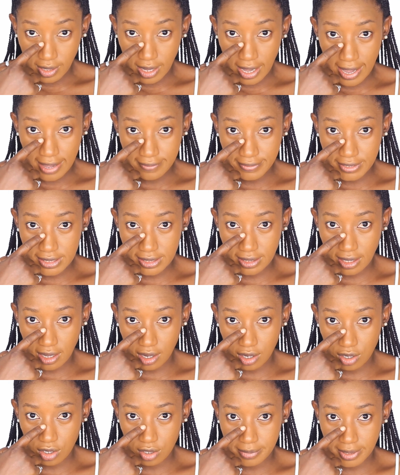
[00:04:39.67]
I have a
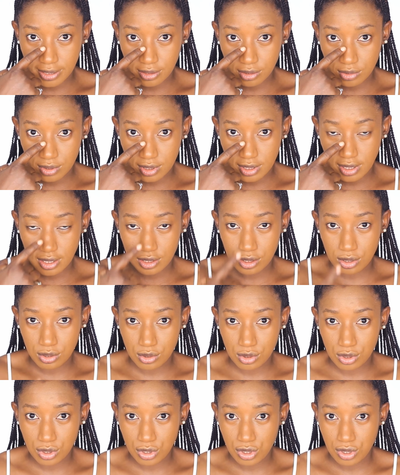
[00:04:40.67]
scar on my nose here
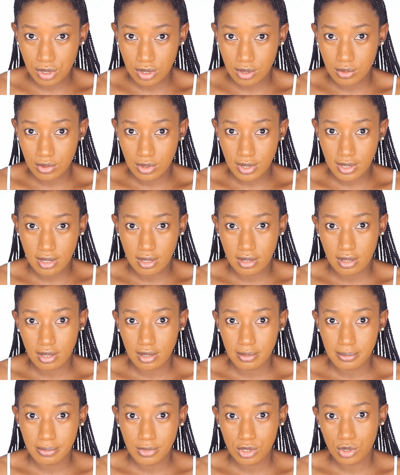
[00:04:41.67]
due
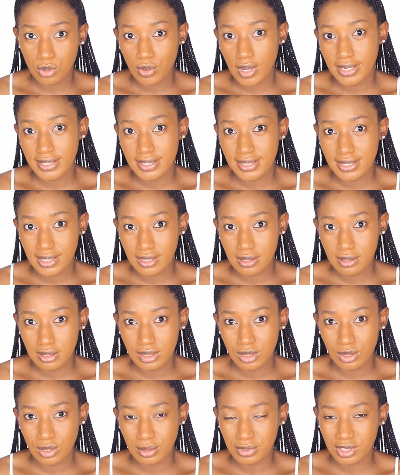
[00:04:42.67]
to a motor accident,
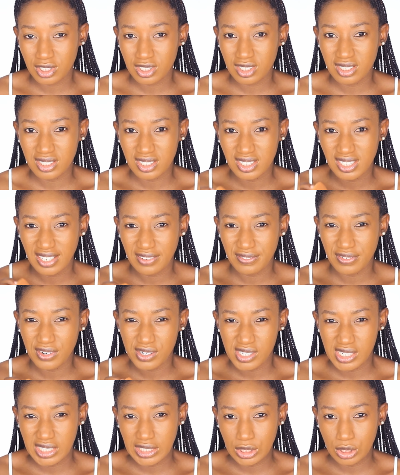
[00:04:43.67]
so I'm just going to take
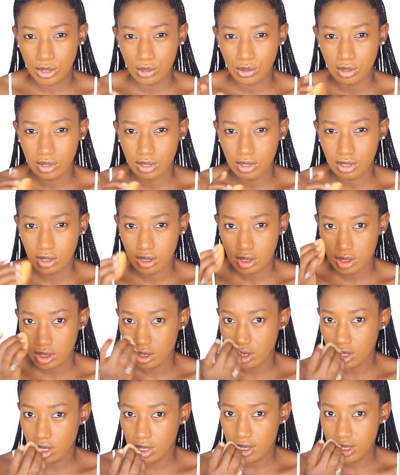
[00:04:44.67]
very little to just
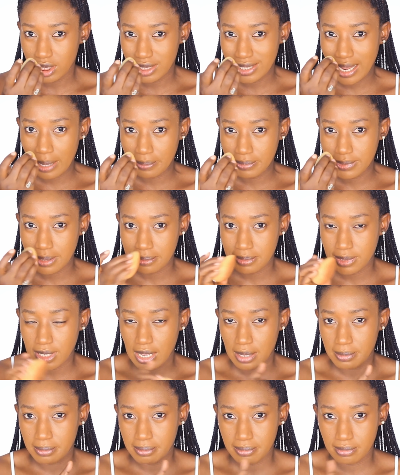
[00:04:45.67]
tap, tap,
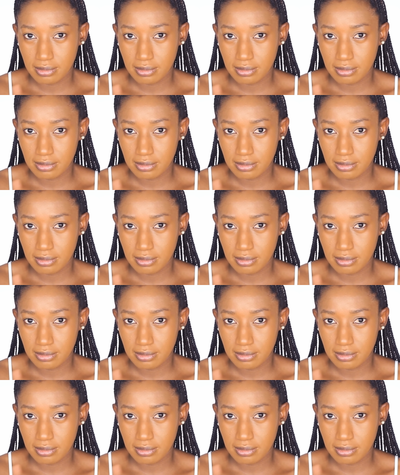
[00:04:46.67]
tap.